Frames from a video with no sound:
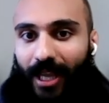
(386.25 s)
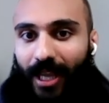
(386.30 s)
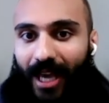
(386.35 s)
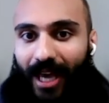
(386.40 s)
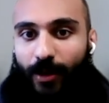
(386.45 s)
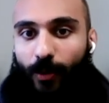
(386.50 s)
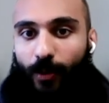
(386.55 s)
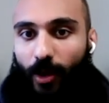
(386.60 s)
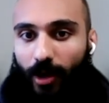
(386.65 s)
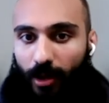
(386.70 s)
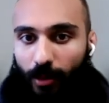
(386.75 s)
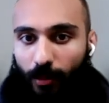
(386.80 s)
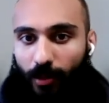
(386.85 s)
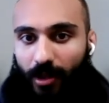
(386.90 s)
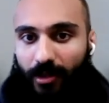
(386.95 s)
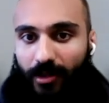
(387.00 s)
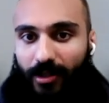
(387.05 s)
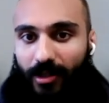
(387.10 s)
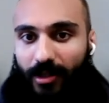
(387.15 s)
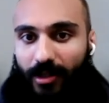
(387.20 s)
if I had
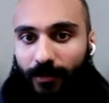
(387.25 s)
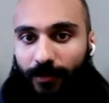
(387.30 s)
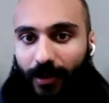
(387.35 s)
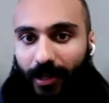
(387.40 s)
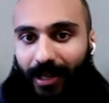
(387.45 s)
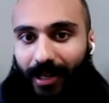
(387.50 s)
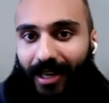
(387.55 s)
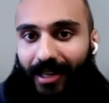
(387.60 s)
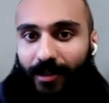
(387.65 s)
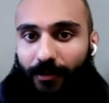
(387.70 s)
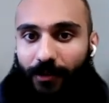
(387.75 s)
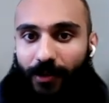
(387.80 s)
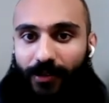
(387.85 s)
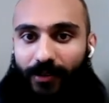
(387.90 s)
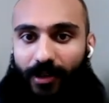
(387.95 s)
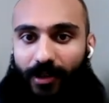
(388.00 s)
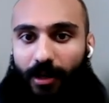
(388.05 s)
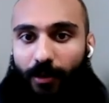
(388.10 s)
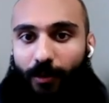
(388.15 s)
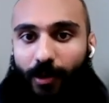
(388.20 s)
what I wanted, if I
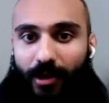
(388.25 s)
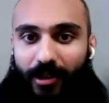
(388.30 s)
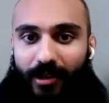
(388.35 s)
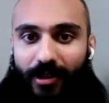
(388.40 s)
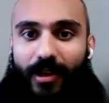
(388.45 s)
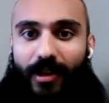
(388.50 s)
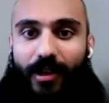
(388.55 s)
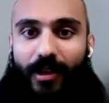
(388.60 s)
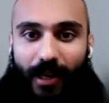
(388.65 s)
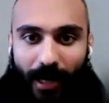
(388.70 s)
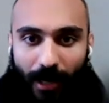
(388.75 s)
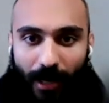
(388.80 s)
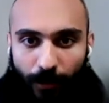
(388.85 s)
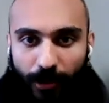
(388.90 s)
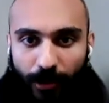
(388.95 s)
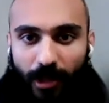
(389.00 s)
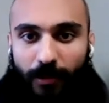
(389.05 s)
had everything I wanted,